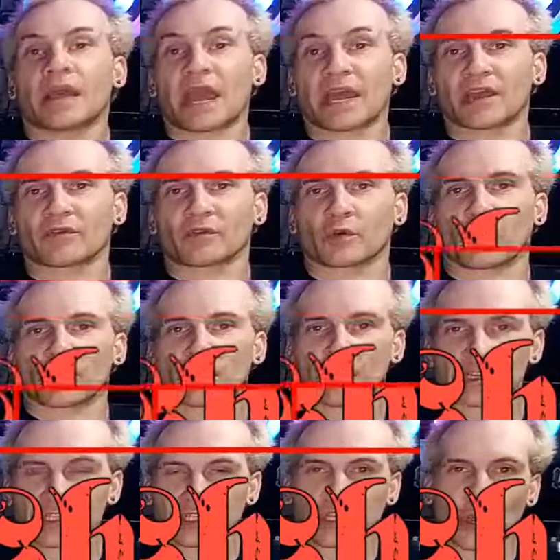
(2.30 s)
Hey everyone,
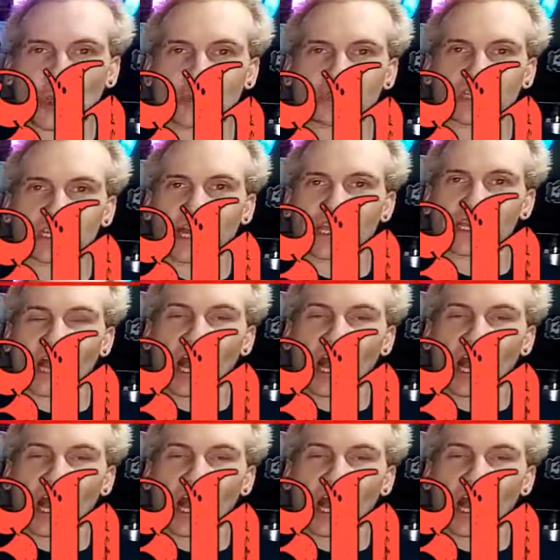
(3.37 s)
so tonight